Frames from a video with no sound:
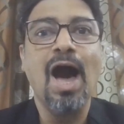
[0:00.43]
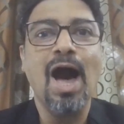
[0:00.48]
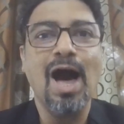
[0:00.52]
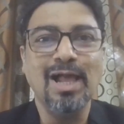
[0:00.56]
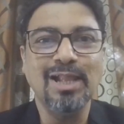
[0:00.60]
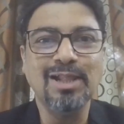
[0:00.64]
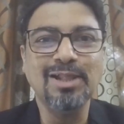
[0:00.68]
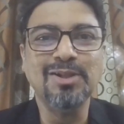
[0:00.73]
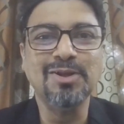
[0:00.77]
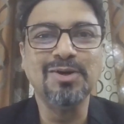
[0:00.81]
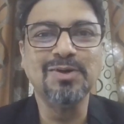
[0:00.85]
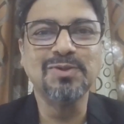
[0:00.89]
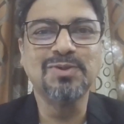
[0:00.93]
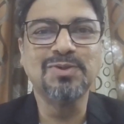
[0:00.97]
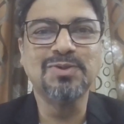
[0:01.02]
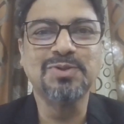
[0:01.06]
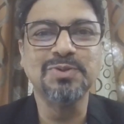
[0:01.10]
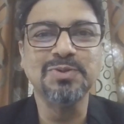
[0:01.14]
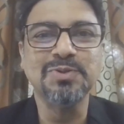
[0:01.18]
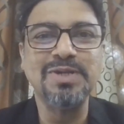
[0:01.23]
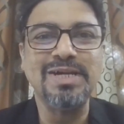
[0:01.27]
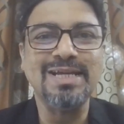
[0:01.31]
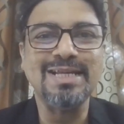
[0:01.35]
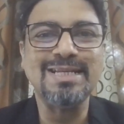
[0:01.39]
Hello
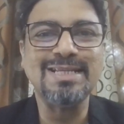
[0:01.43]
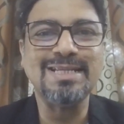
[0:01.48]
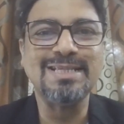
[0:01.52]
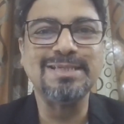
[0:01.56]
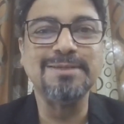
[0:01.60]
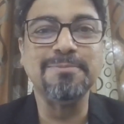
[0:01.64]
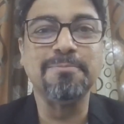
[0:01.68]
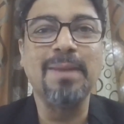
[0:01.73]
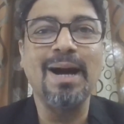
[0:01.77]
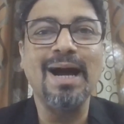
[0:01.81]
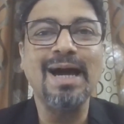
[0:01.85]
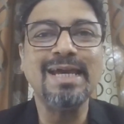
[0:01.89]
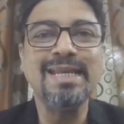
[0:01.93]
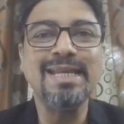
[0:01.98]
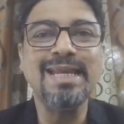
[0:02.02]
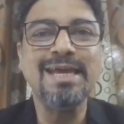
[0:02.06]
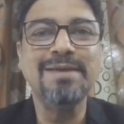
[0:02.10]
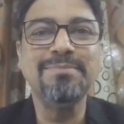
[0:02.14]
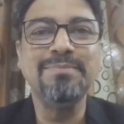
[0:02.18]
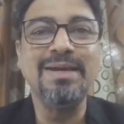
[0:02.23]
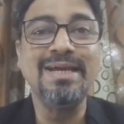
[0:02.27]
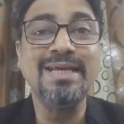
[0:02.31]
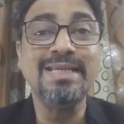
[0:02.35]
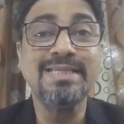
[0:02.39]
students, my
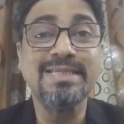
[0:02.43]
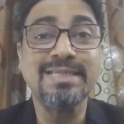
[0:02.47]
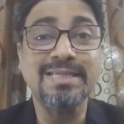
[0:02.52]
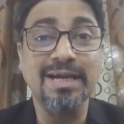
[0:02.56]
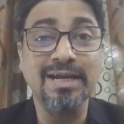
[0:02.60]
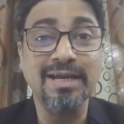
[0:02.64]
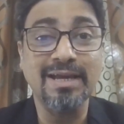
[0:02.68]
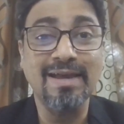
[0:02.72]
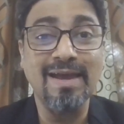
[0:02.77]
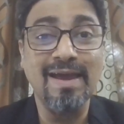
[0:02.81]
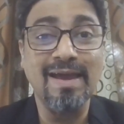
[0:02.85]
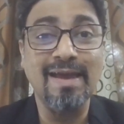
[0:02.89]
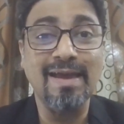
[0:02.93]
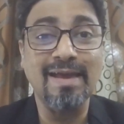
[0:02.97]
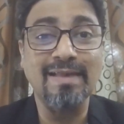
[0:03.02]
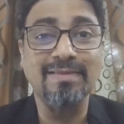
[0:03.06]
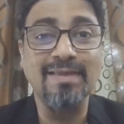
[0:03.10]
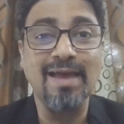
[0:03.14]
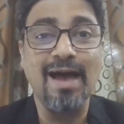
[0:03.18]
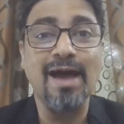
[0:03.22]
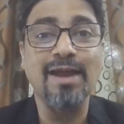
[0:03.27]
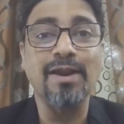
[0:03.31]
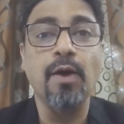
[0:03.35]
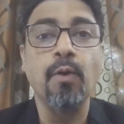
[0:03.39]
name is
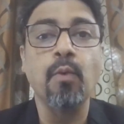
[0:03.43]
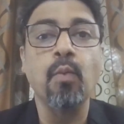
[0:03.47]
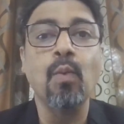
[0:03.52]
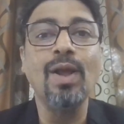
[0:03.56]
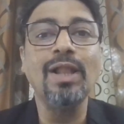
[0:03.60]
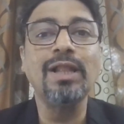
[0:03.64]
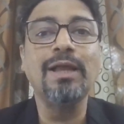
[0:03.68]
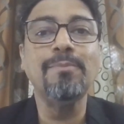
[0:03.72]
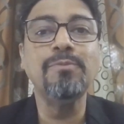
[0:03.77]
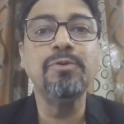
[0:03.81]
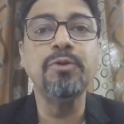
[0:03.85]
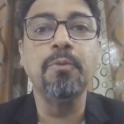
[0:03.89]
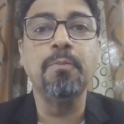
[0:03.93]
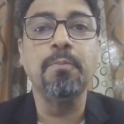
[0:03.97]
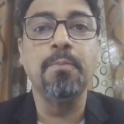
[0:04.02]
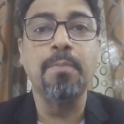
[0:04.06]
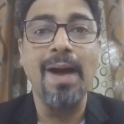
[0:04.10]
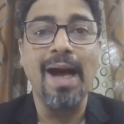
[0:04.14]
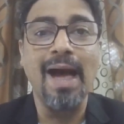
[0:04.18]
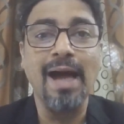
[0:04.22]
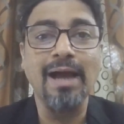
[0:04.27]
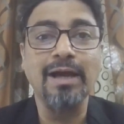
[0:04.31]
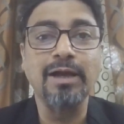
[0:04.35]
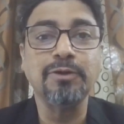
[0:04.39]
Sanket and I welcome you
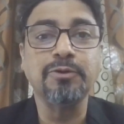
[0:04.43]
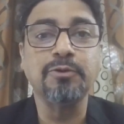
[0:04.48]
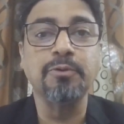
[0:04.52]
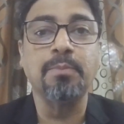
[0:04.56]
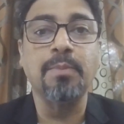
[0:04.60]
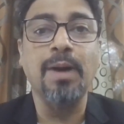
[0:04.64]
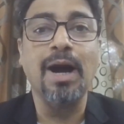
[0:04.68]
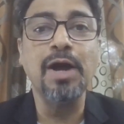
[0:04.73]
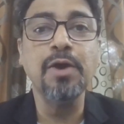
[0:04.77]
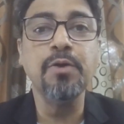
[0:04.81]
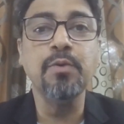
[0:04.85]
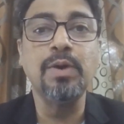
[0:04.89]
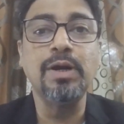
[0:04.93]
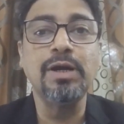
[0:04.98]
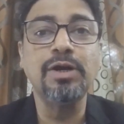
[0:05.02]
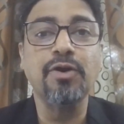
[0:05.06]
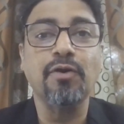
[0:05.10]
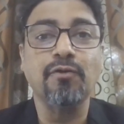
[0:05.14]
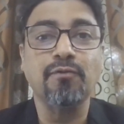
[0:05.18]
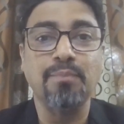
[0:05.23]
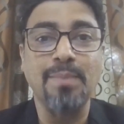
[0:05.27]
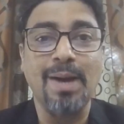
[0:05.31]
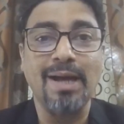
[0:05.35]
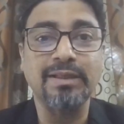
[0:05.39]
back to my world
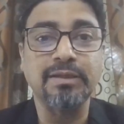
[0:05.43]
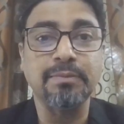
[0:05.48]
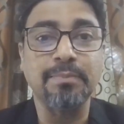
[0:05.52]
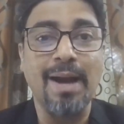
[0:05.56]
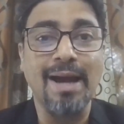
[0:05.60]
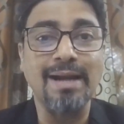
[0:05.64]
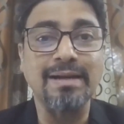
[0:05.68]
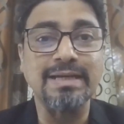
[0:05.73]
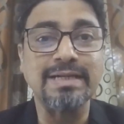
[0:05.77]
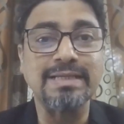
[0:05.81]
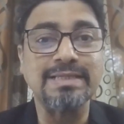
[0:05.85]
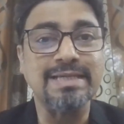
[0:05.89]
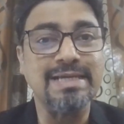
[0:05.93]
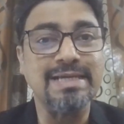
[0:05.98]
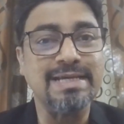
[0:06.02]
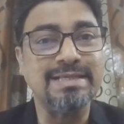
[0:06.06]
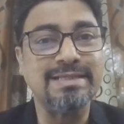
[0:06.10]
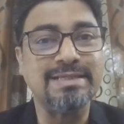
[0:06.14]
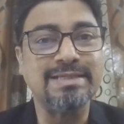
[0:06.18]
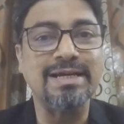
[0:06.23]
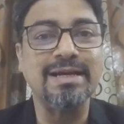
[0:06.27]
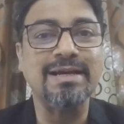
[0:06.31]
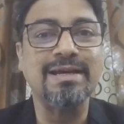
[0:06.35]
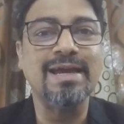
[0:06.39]
of mathematics in
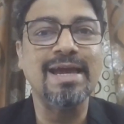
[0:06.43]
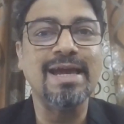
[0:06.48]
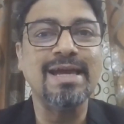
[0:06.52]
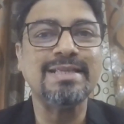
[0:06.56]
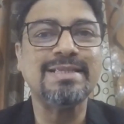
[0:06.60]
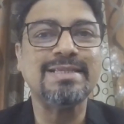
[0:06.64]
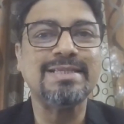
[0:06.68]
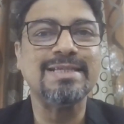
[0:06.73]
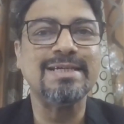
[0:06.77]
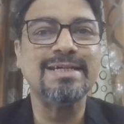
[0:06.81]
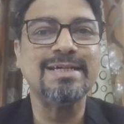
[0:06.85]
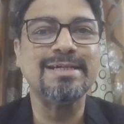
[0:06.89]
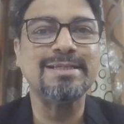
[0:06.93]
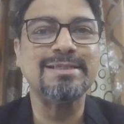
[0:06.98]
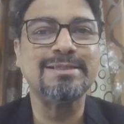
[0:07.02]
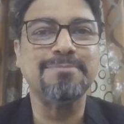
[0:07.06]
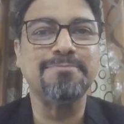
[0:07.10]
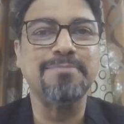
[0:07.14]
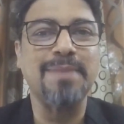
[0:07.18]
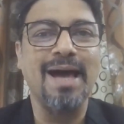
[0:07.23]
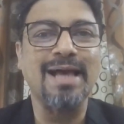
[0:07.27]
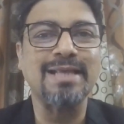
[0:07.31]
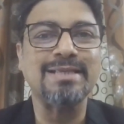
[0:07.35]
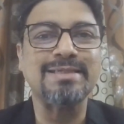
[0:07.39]
Sanket Sir's
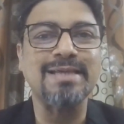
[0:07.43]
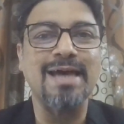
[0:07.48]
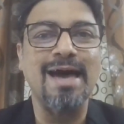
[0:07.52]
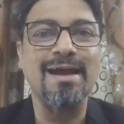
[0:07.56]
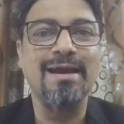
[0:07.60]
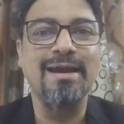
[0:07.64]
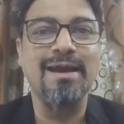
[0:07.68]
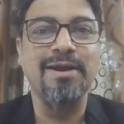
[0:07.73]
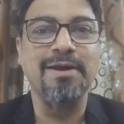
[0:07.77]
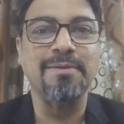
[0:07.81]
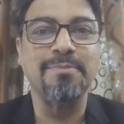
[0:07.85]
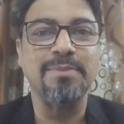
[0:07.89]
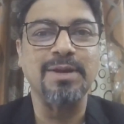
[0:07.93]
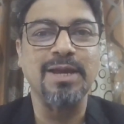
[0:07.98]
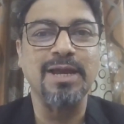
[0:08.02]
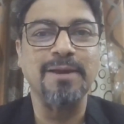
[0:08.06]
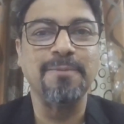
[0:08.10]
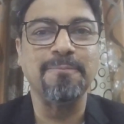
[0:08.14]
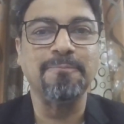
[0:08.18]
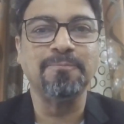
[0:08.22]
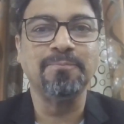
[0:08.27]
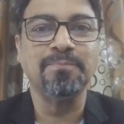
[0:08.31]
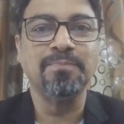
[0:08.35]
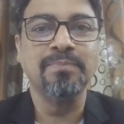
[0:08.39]
Maths
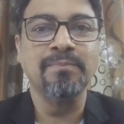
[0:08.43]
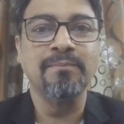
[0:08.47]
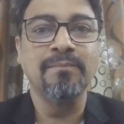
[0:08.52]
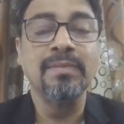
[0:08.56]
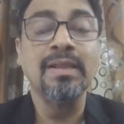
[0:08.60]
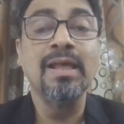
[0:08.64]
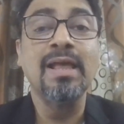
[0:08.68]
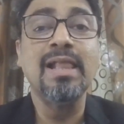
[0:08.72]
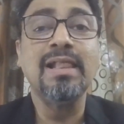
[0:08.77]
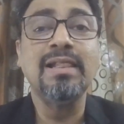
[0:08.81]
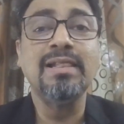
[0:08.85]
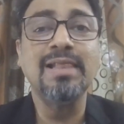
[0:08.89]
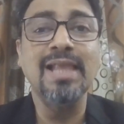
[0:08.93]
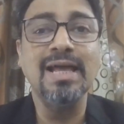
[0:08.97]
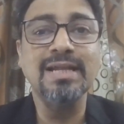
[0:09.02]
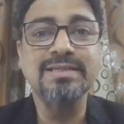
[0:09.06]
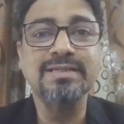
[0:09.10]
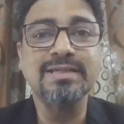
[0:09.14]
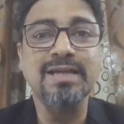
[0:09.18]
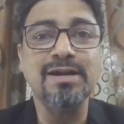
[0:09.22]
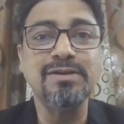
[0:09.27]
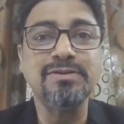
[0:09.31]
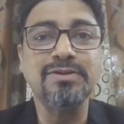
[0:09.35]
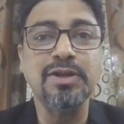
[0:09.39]
Academy.
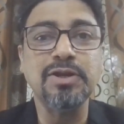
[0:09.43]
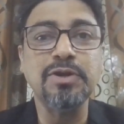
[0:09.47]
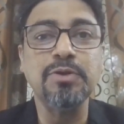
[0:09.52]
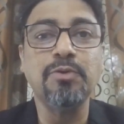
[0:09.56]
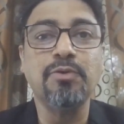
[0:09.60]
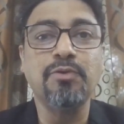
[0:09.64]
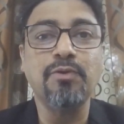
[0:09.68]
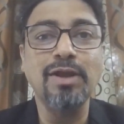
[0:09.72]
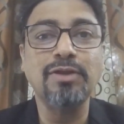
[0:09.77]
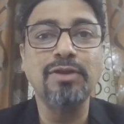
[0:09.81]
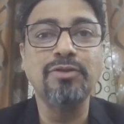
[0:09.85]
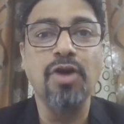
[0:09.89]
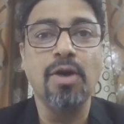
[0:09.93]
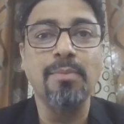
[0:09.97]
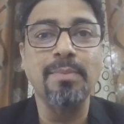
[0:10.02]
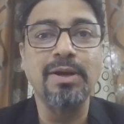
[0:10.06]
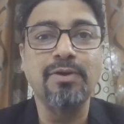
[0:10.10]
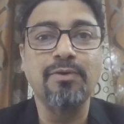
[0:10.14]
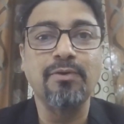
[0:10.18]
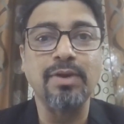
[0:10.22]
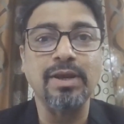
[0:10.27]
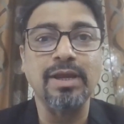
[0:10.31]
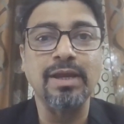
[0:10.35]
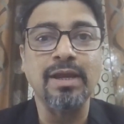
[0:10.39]
Let's continue
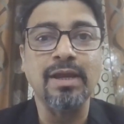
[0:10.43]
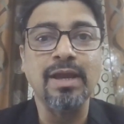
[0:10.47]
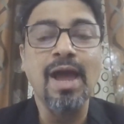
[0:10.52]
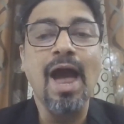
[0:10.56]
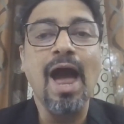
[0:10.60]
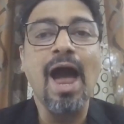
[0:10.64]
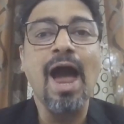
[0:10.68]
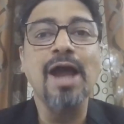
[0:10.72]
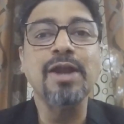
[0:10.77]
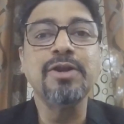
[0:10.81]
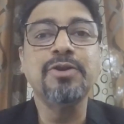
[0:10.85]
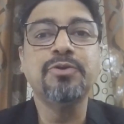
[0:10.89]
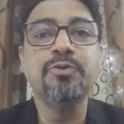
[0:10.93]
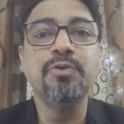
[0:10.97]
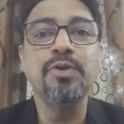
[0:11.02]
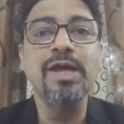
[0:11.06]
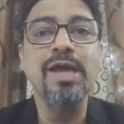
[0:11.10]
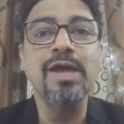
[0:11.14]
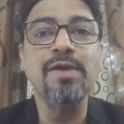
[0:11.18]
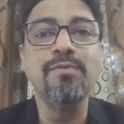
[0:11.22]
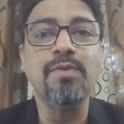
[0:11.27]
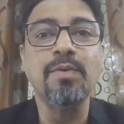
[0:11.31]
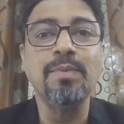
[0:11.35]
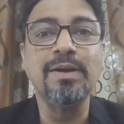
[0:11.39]
trigonometry and
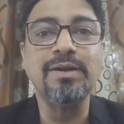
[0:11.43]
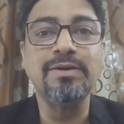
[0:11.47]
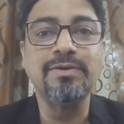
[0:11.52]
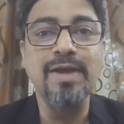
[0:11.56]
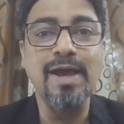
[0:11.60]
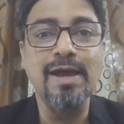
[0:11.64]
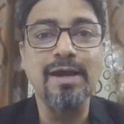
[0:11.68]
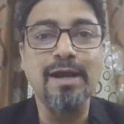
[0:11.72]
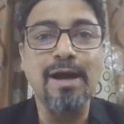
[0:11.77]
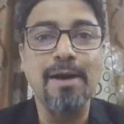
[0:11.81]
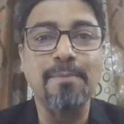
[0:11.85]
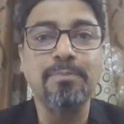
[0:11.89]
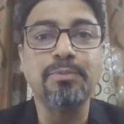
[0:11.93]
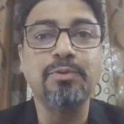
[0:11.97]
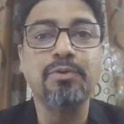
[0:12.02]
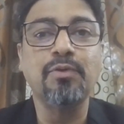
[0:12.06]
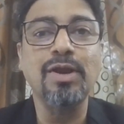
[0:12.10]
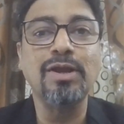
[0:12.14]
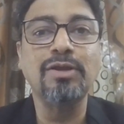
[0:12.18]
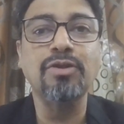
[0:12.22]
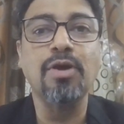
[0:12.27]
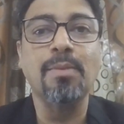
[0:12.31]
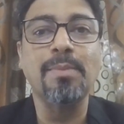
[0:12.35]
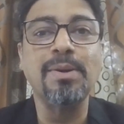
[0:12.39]
today we will take up
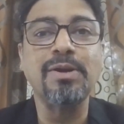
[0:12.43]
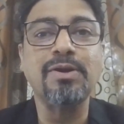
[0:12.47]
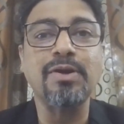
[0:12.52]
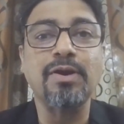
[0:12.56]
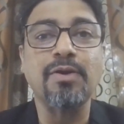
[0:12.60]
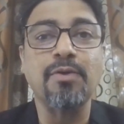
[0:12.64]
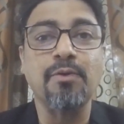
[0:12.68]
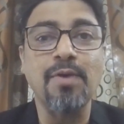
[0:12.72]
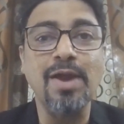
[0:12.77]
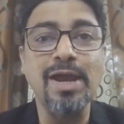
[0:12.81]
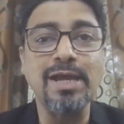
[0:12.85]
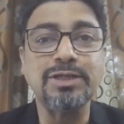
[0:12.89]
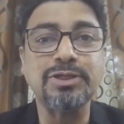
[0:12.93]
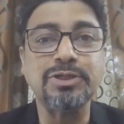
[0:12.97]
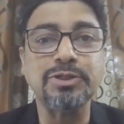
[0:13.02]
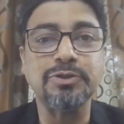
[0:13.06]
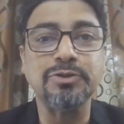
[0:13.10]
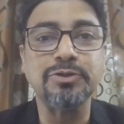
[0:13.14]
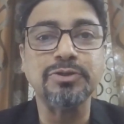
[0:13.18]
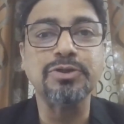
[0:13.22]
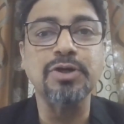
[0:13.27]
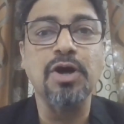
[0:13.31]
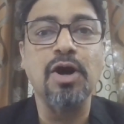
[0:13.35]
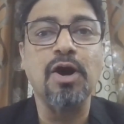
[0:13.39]
trigonometric
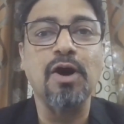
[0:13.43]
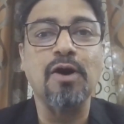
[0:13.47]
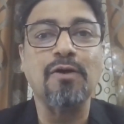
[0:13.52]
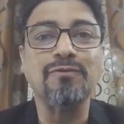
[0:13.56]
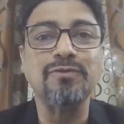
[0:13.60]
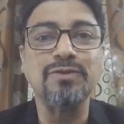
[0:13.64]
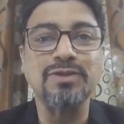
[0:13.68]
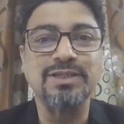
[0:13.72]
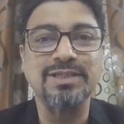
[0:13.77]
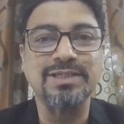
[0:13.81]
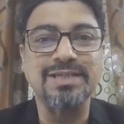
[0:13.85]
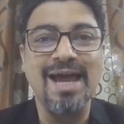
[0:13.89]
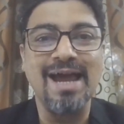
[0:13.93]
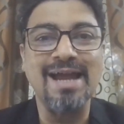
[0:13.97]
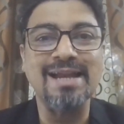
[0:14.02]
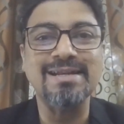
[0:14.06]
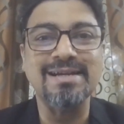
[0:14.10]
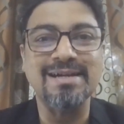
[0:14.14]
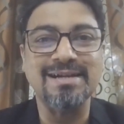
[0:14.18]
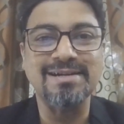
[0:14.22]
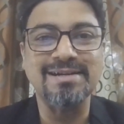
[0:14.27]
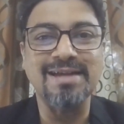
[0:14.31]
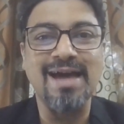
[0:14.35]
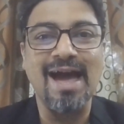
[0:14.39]
ratios of
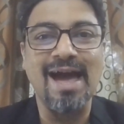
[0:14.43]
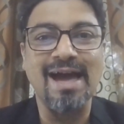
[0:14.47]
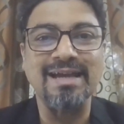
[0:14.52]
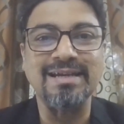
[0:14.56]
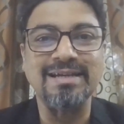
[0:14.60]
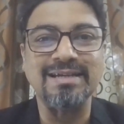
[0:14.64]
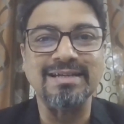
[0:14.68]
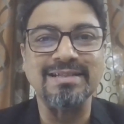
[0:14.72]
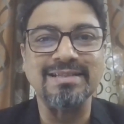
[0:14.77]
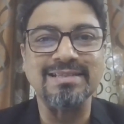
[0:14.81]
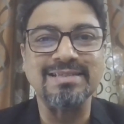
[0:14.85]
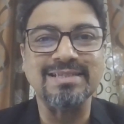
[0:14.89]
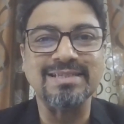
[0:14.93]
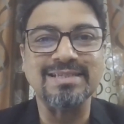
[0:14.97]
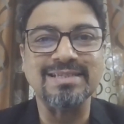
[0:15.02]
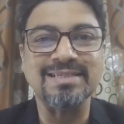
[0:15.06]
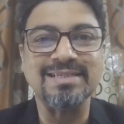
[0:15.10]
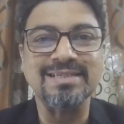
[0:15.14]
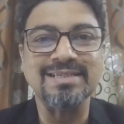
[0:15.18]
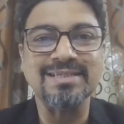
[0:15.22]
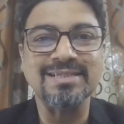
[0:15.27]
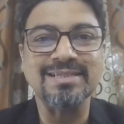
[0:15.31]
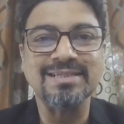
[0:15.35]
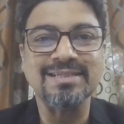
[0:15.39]
standard angles.